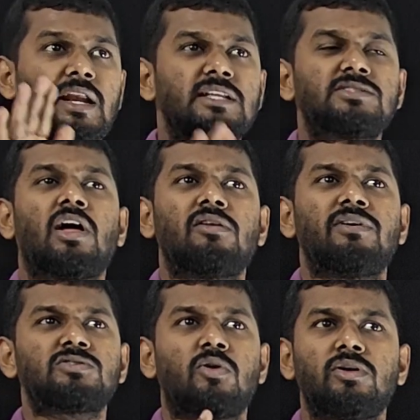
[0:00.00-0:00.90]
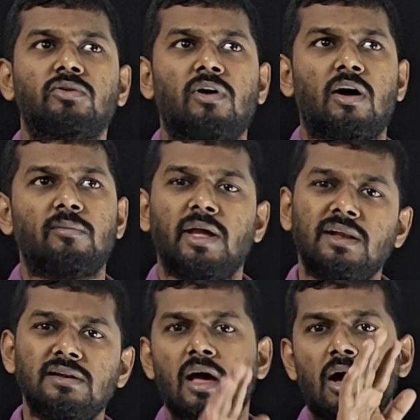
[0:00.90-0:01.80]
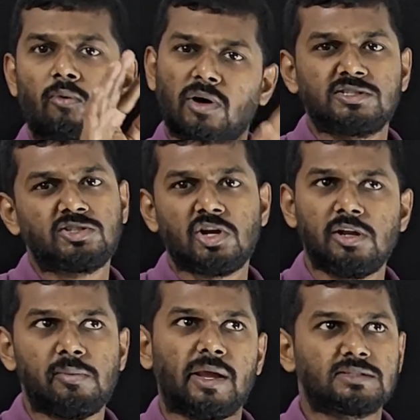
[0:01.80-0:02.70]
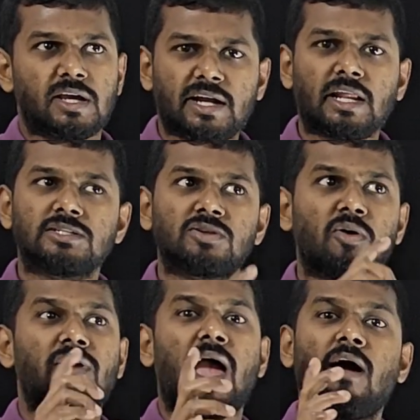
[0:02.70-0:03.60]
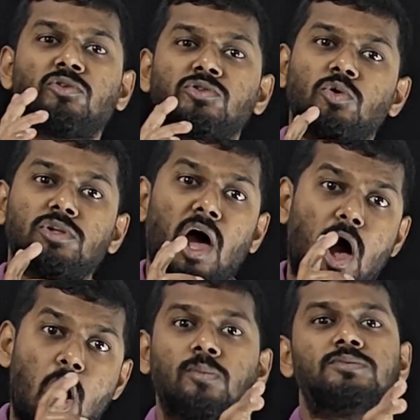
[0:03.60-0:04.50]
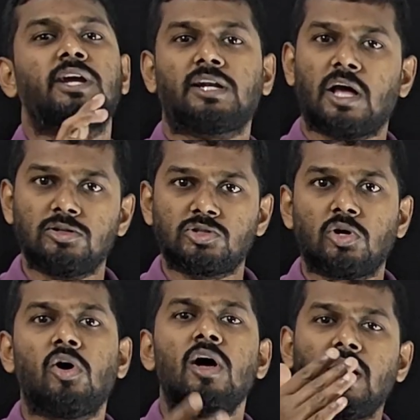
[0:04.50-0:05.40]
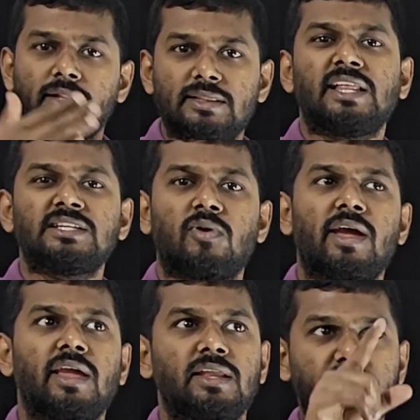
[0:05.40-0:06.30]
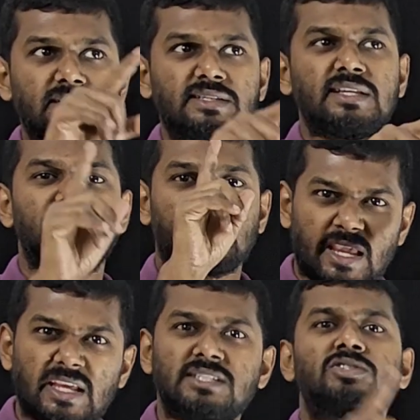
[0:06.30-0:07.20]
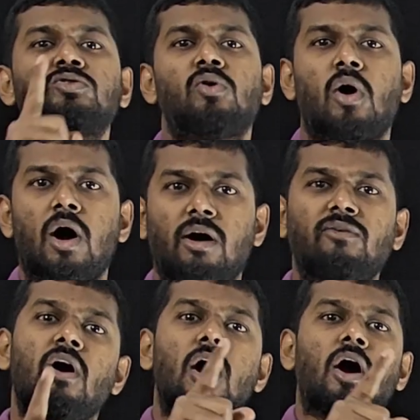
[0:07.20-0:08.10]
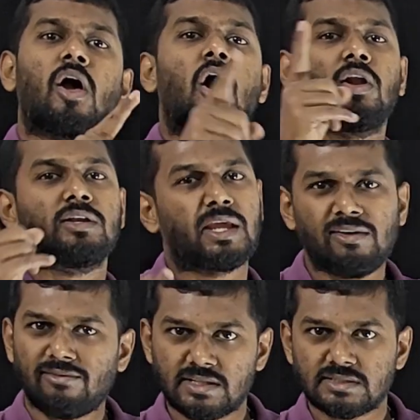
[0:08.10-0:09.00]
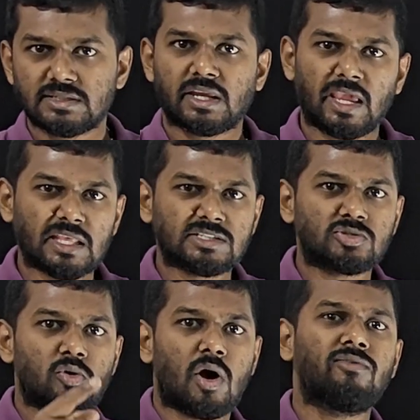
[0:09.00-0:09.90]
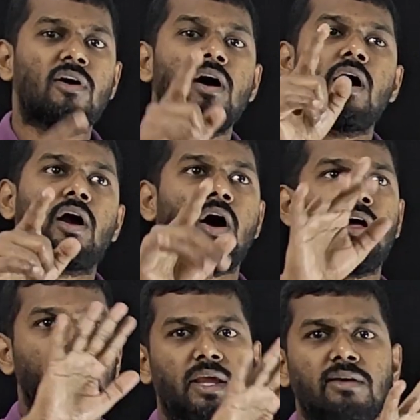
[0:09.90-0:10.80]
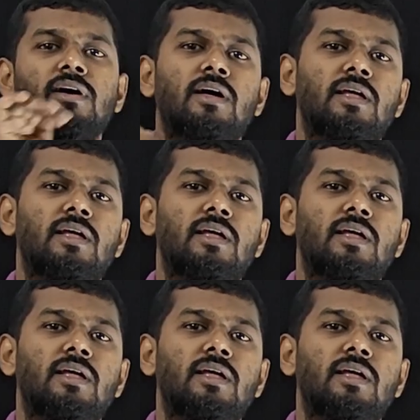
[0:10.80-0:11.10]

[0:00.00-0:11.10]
it is always going to form an virtual image, correct? So we have to show the object also. That is why this is case 2 of concave lens. Case 2 of concave